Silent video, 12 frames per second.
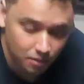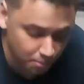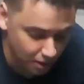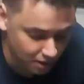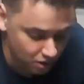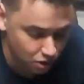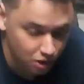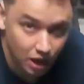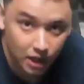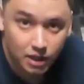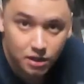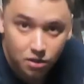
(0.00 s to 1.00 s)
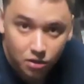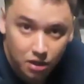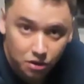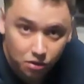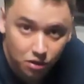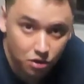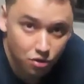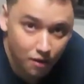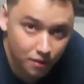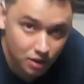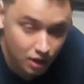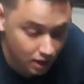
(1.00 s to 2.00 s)
Passenger side, I still gotta do the
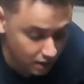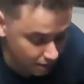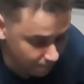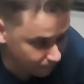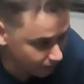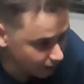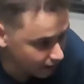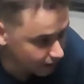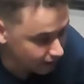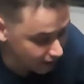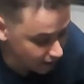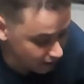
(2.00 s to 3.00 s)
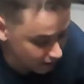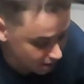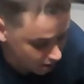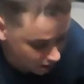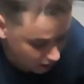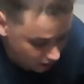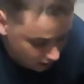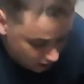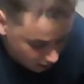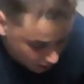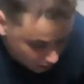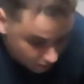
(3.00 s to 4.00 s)
driver's side. And then
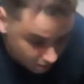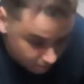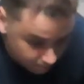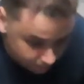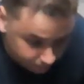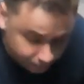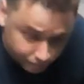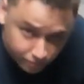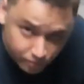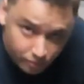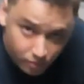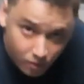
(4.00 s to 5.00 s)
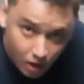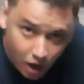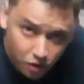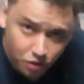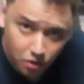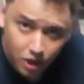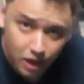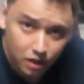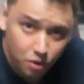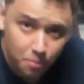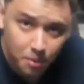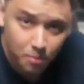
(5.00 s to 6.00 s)
also lay a
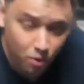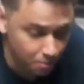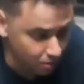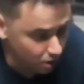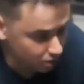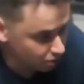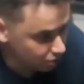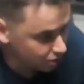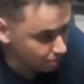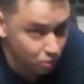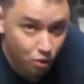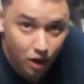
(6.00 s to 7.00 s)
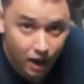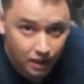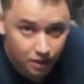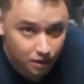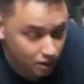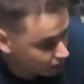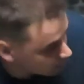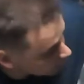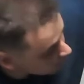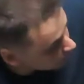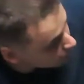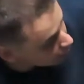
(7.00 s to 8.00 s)
little bit more Bondo on some cracks.
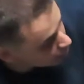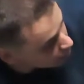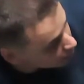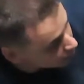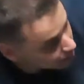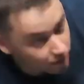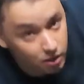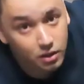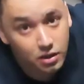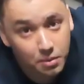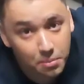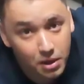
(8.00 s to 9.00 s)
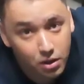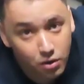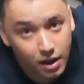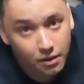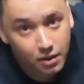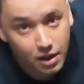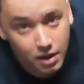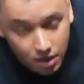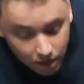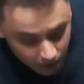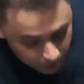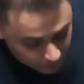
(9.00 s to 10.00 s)
Like right here, it's a big crack right
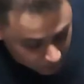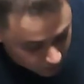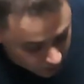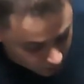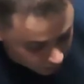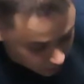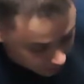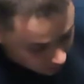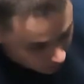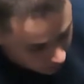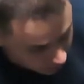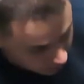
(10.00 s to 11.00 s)
here. I gotta put Bondo in.